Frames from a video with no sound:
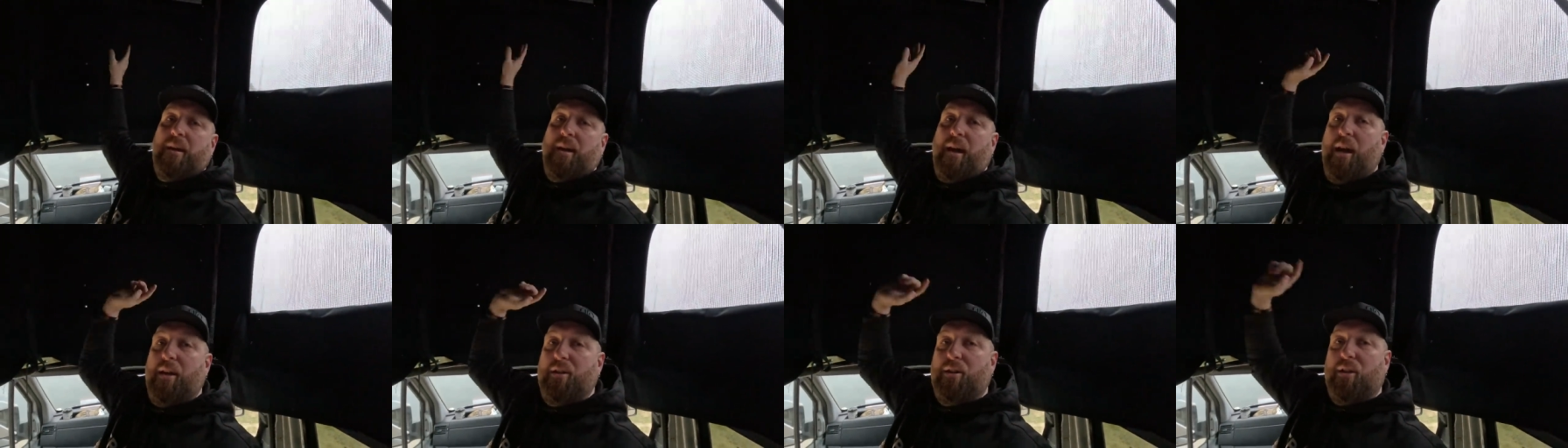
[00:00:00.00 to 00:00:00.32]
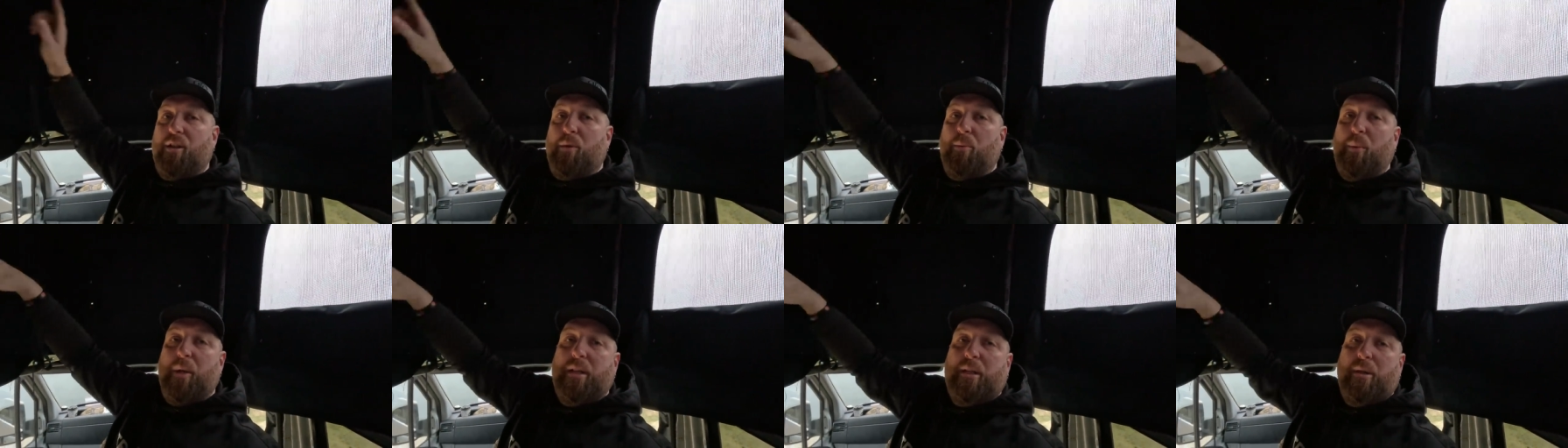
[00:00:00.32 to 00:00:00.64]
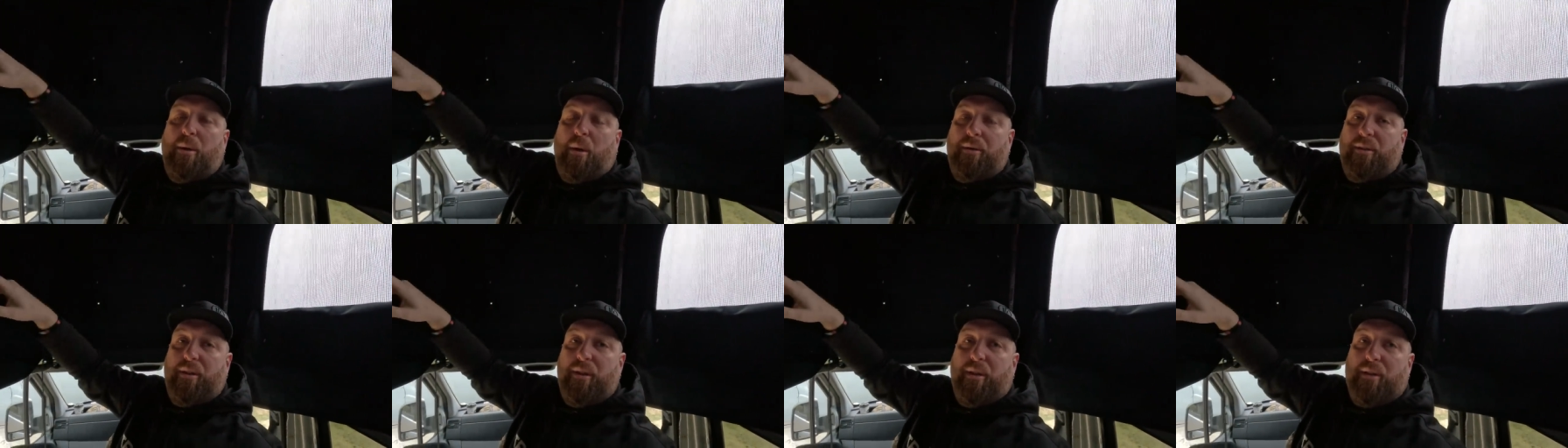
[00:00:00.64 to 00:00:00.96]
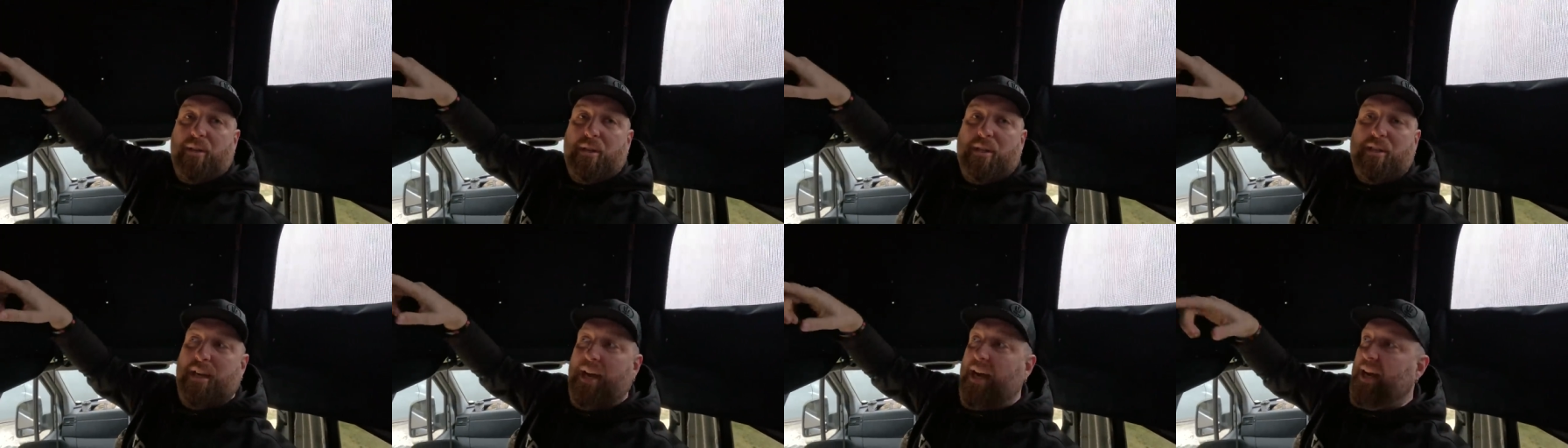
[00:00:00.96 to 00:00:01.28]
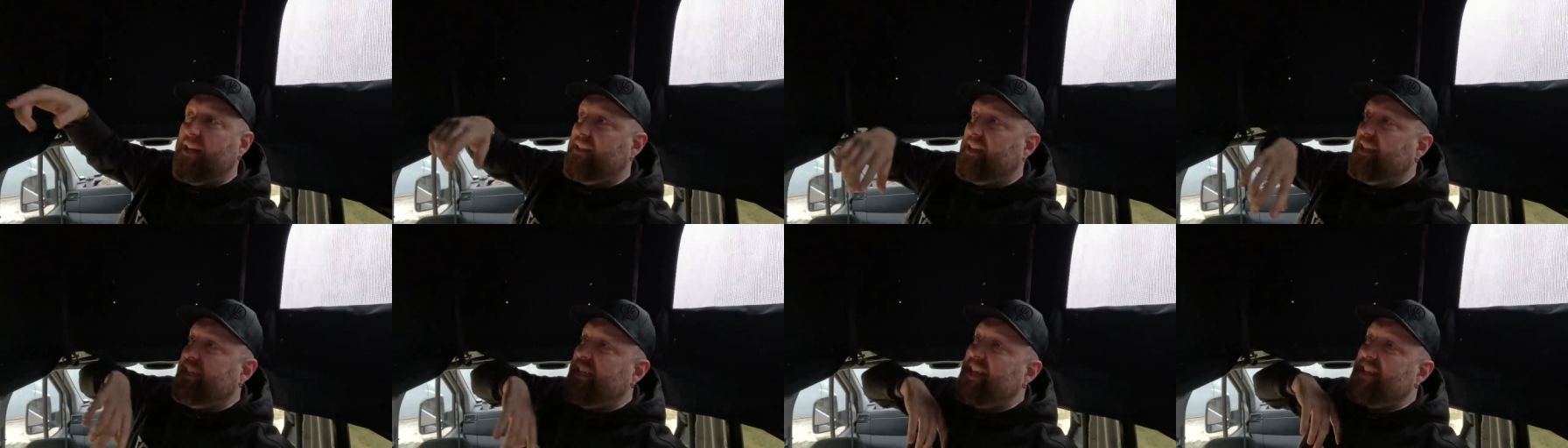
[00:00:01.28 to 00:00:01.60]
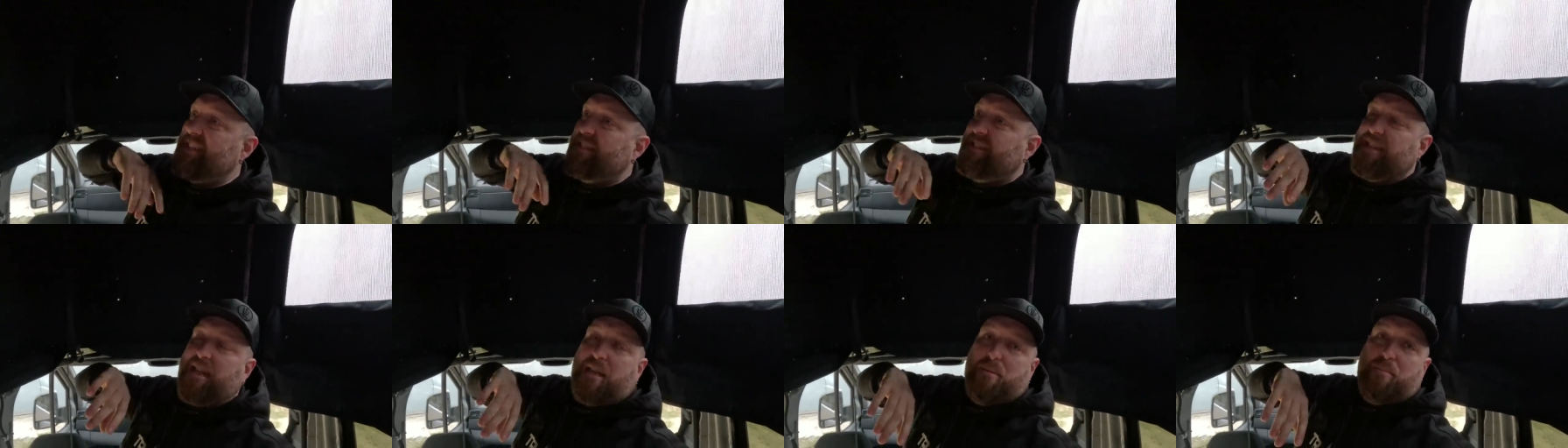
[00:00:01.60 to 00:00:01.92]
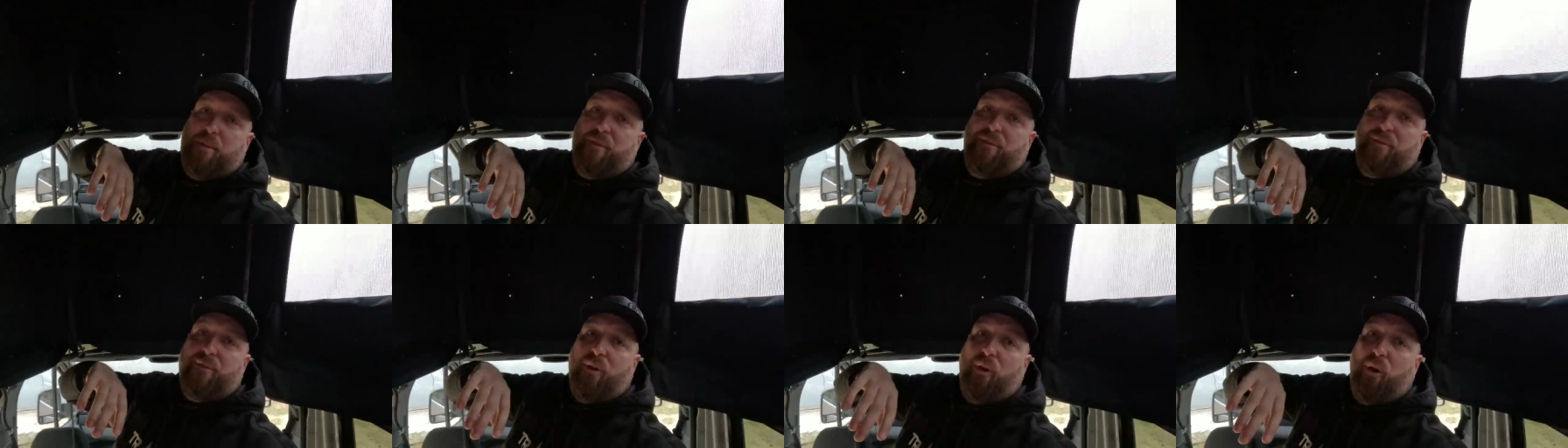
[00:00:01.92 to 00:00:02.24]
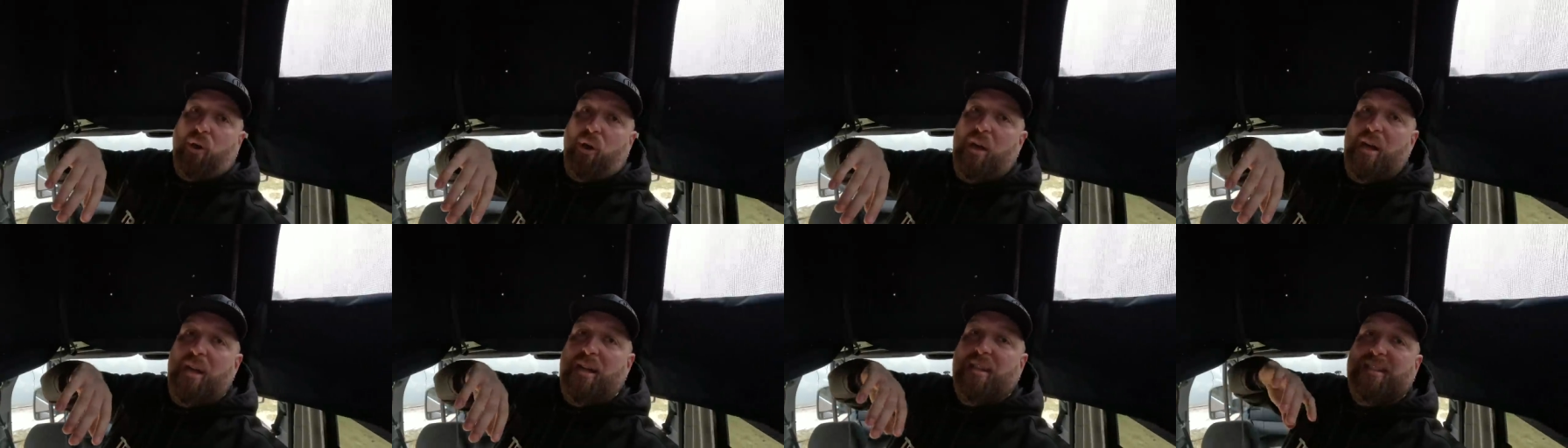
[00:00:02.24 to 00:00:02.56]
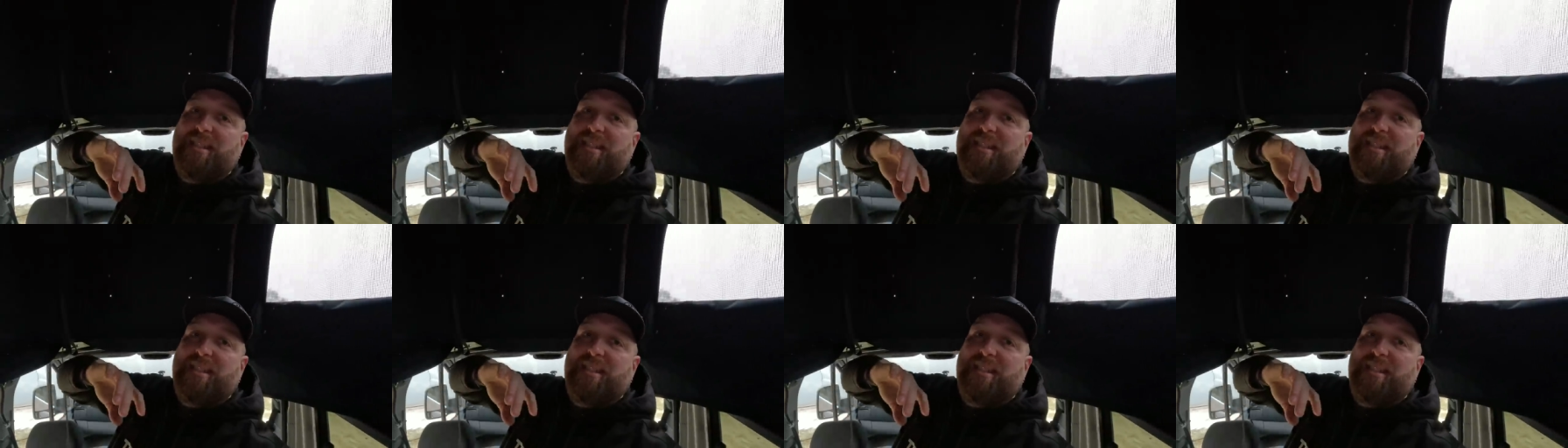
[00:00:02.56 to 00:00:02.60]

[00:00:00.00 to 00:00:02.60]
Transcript: another window on the other side, and as said before,